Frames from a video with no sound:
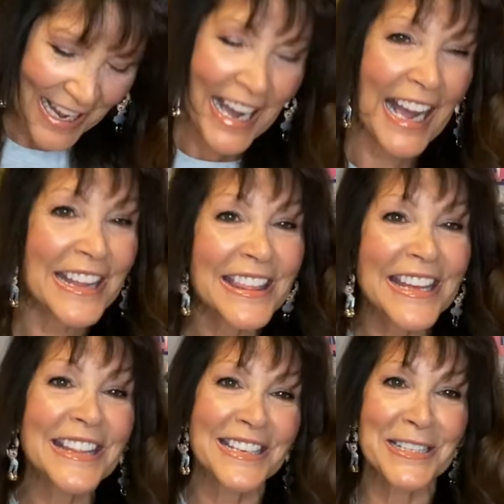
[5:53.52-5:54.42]
I
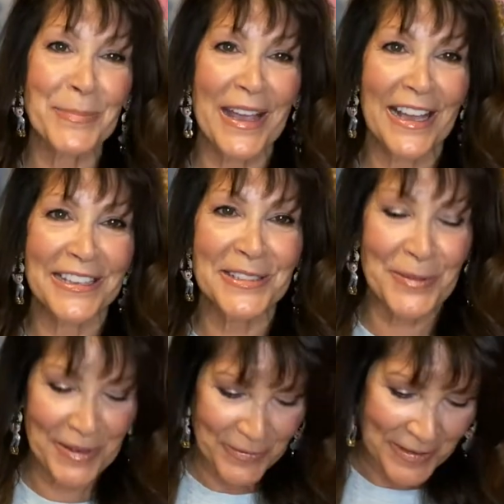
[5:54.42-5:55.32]
think this bag is
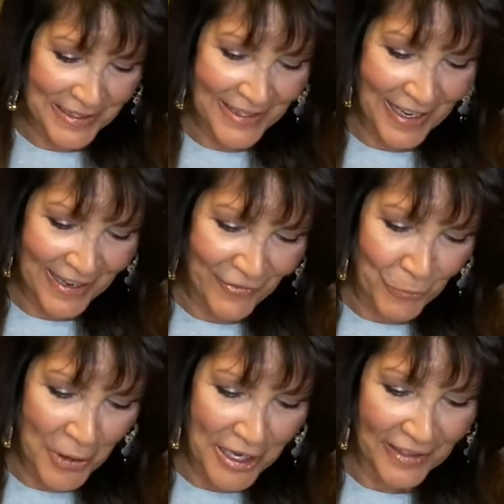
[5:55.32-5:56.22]
one of the ones I've
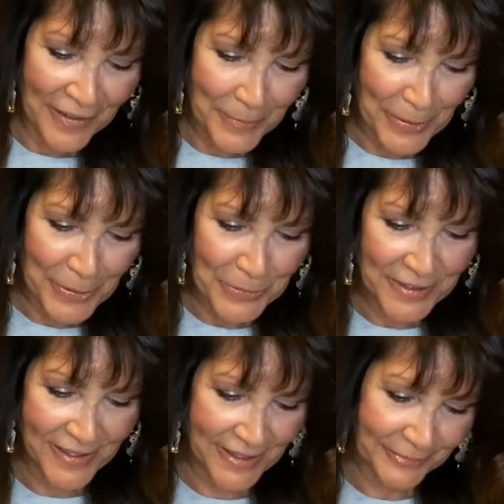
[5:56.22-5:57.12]
wanted the
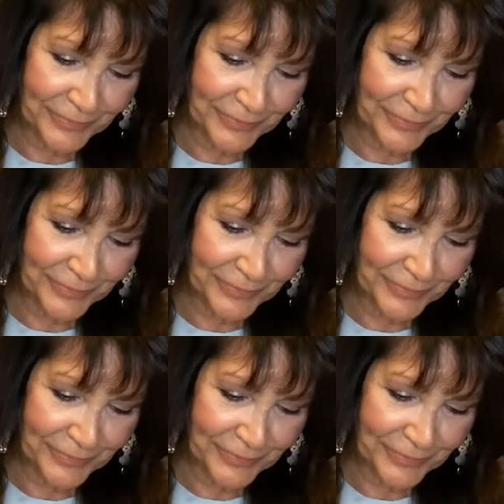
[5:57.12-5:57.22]
most.